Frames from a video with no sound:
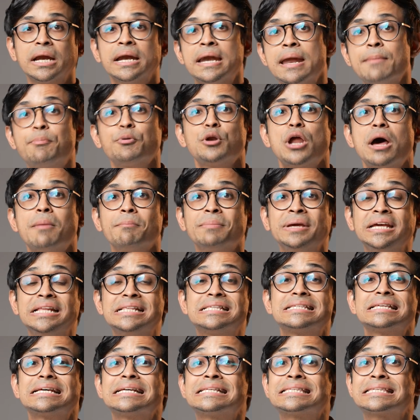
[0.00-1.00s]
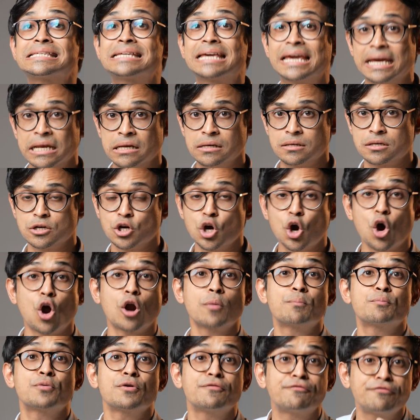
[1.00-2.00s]
Nipuna means skilled
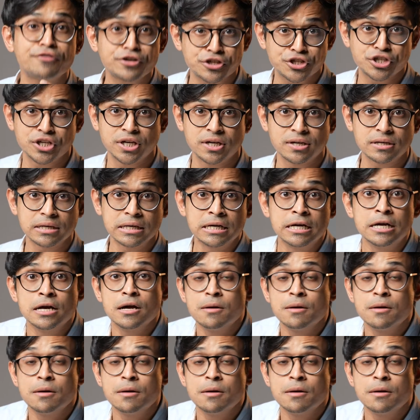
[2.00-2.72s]
or proficient,